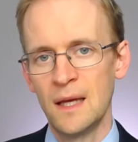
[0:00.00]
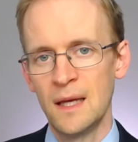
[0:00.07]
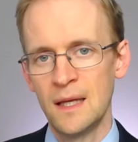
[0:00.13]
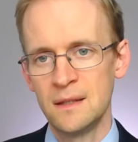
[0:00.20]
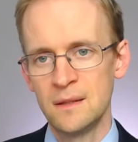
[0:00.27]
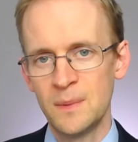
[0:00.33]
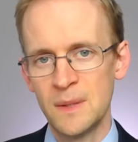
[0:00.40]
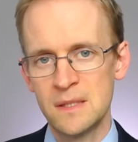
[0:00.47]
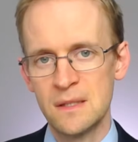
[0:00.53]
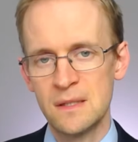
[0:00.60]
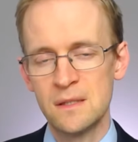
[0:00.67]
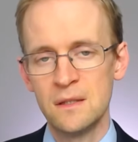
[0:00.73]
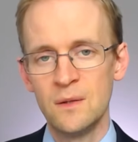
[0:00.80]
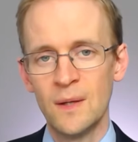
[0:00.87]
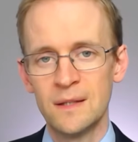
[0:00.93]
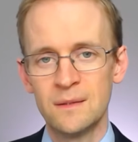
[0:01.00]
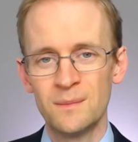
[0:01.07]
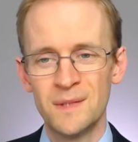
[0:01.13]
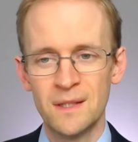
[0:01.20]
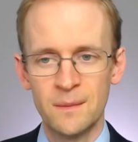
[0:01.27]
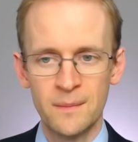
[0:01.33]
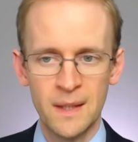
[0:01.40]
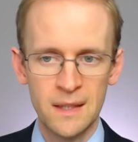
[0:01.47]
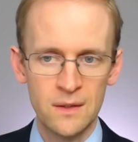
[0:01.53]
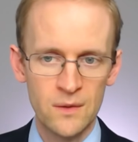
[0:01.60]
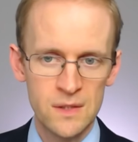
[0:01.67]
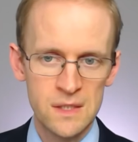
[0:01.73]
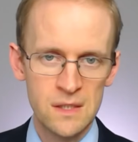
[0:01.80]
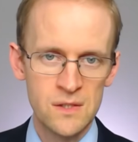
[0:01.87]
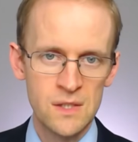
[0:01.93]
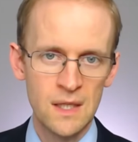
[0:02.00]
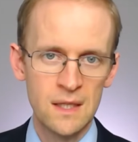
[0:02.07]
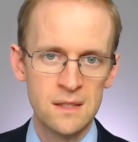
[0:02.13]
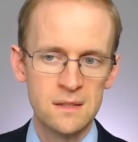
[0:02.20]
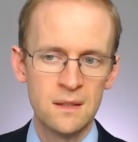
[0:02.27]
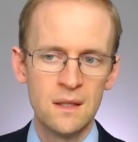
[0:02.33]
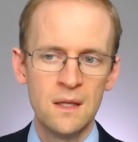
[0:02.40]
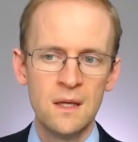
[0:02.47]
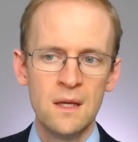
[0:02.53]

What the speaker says: in the business and you had the minority shares.